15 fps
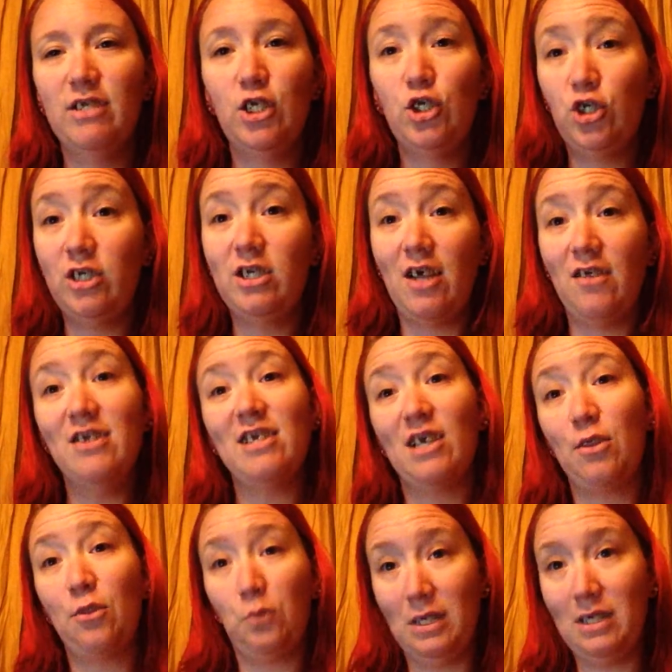She's done this
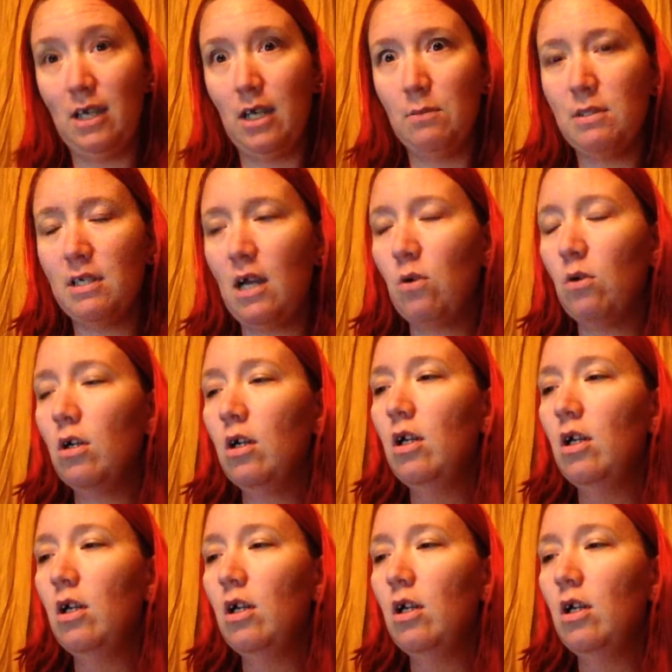like 3 times now.